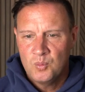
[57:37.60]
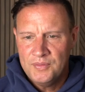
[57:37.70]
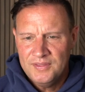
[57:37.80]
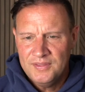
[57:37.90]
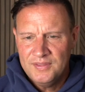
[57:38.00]

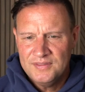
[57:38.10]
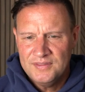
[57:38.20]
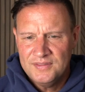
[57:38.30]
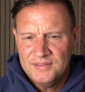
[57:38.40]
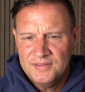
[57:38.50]
thing that's
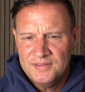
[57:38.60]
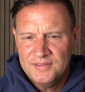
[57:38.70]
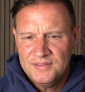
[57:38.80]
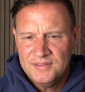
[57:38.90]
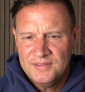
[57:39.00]
interesting is they're
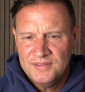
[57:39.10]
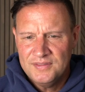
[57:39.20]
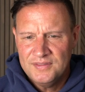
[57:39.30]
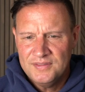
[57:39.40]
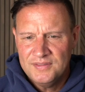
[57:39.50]
putting up these
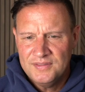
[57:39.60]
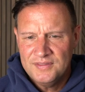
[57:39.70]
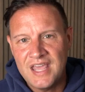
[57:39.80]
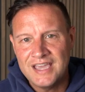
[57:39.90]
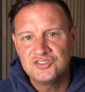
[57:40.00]
monkey
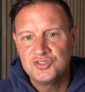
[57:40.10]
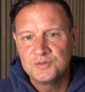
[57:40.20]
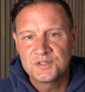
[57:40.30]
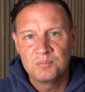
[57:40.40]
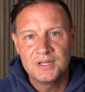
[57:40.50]

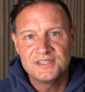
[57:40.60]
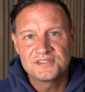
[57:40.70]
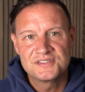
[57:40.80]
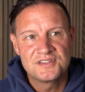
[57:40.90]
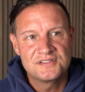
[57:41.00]
statues in
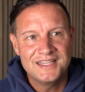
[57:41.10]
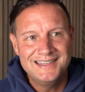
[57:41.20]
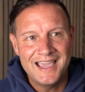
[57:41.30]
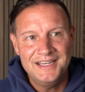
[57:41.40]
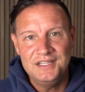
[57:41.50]
places. There's a
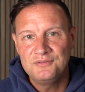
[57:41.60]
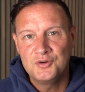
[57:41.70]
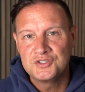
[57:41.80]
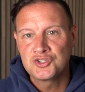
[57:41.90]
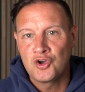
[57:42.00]

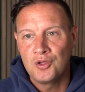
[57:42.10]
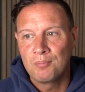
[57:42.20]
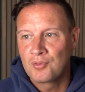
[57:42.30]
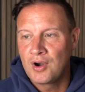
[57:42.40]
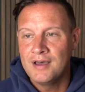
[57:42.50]
90-foot tall
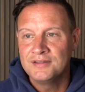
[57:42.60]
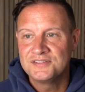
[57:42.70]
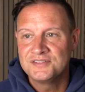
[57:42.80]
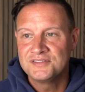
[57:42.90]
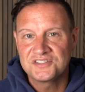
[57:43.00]
bronze
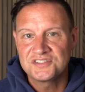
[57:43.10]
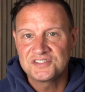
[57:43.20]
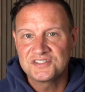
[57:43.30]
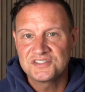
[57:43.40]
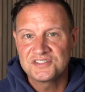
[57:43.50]

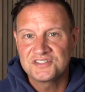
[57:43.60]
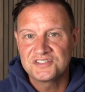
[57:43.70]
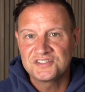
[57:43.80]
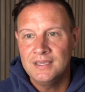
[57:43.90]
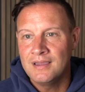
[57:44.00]
statue of a
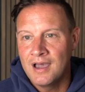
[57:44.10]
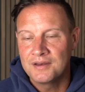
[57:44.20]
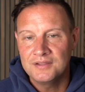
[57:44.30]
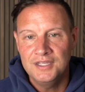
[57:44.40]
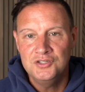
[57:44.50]
monkey
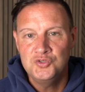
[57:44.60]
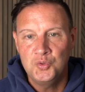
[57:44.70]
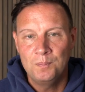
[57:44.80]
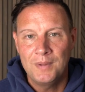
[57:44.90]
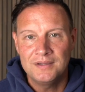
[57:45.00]
god, a
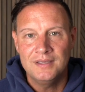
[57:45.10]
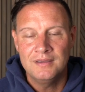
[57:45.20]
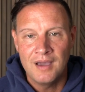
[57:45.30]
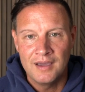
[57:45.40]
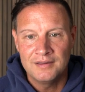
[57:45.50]
Hindu monkey
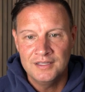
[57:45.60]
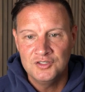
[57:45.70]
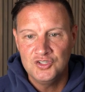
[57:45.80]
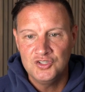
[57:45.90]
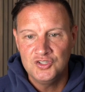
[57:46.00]
god in
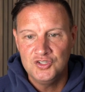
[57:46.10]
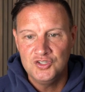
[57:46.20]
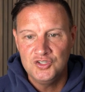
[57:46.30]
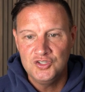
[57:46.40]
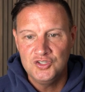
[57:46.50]

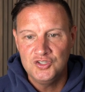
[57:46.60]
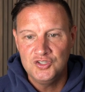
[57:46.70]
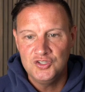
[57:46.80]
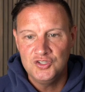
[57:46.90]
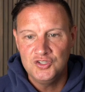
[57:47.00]
Houston.
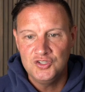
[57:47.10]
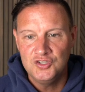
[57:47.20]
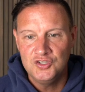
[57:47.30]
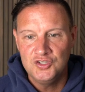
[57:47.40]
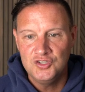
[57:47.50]
And that
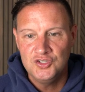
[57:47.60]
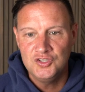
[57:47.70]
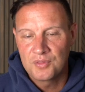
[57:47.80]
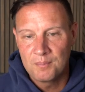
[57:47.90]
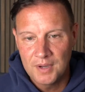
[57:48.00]
happened right
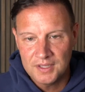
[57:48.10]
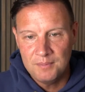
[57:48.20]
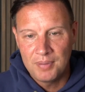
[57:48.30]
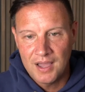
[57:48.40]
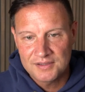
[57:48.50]
before the
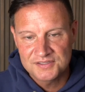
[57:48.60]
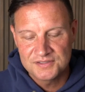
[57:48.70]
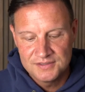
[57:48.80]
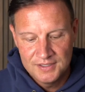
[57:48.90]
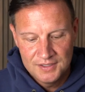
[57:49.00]

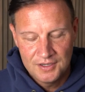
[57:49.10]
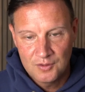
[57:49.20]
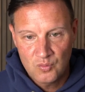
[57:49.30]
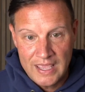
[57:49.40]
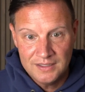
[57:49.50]
monkeypox
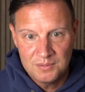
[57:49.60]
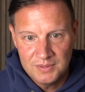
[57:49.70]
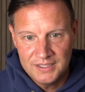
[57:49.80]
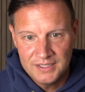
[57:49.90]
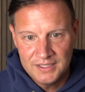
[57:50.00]

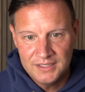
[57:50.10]
randomly